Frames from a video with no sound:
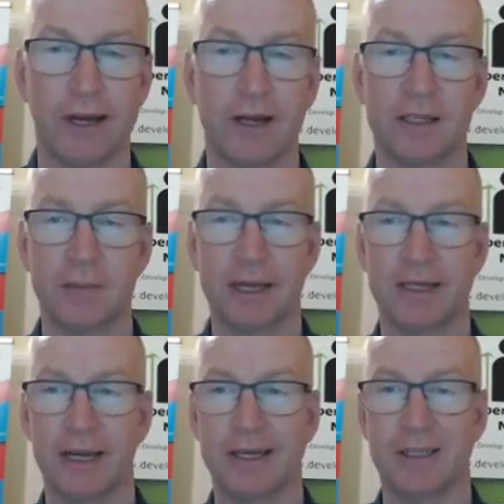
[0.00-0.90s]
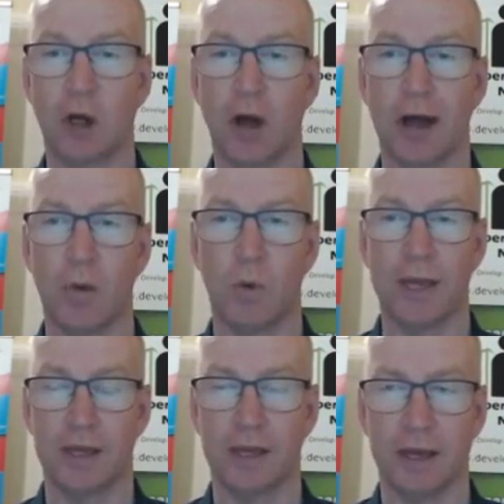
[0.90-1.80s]
spent an entire
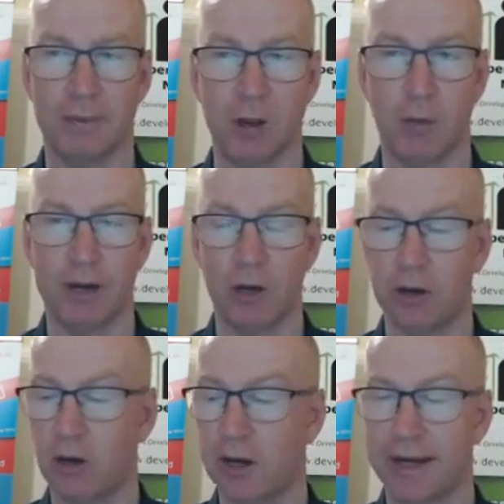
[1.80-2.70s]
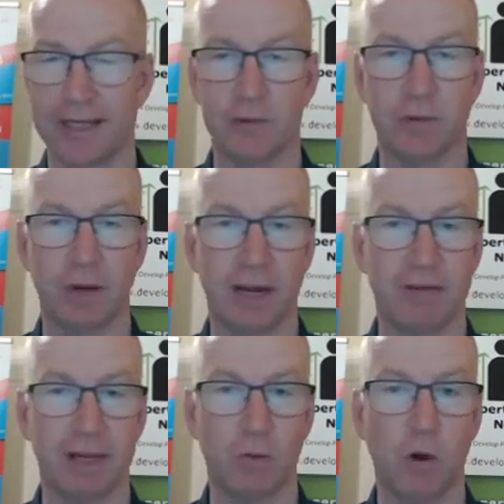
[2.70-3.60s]
week in Melbourne on holidays with my
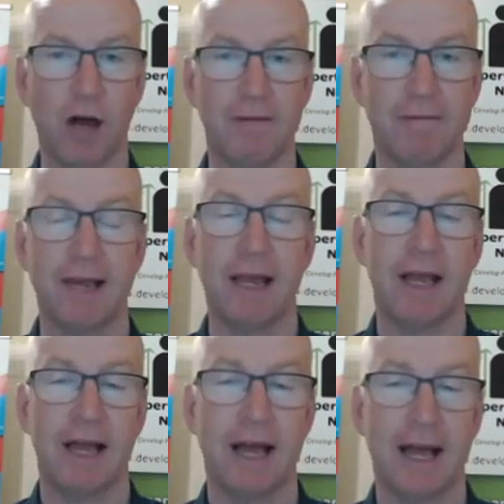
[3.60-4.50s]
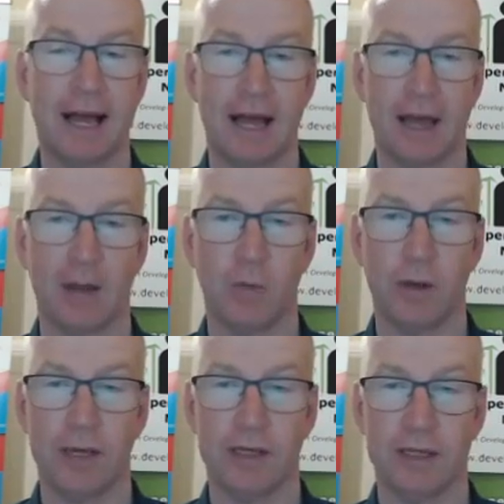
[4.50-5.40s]
lovely wife.
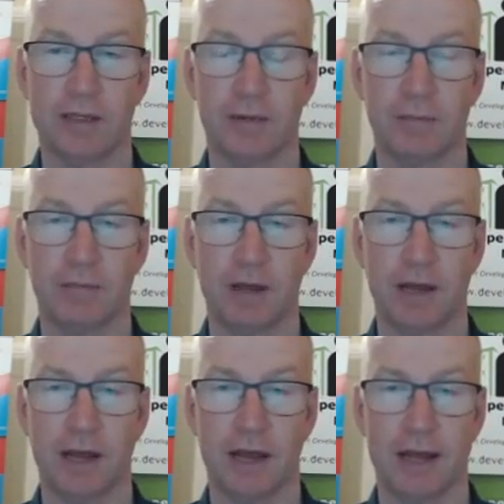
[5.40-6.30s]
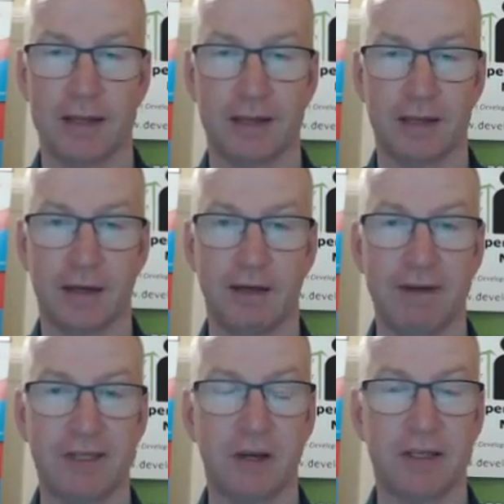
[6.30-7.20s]
We did some
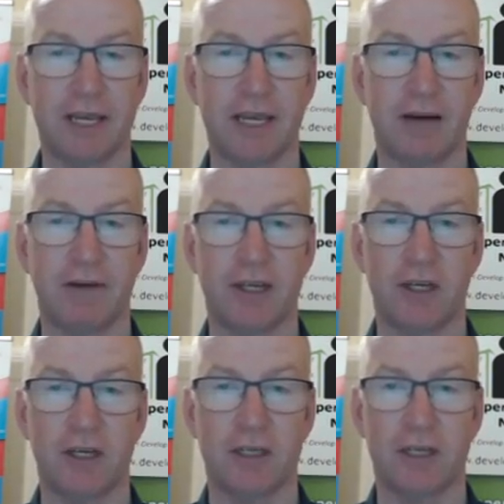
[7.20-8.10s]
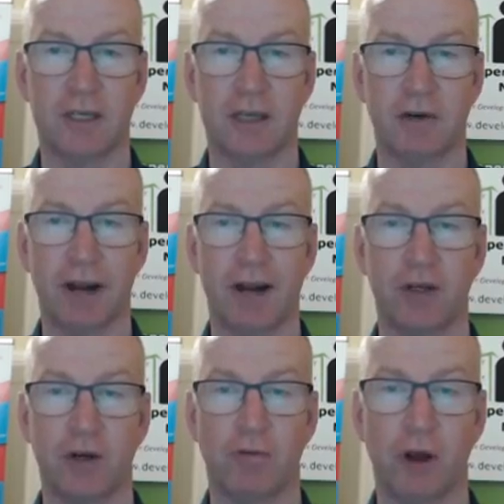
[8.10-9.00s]
lovely sightseeing and adventures, did the Great
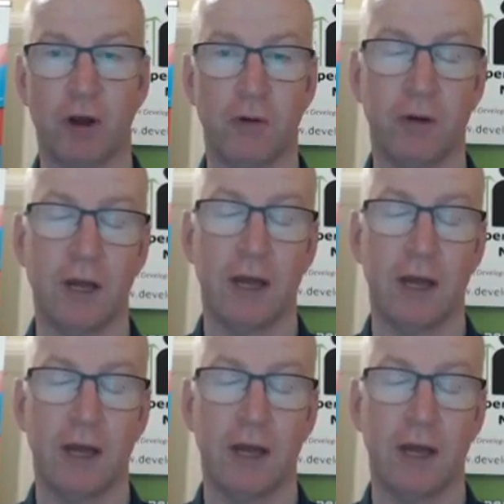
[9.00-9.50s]
Ocean Road,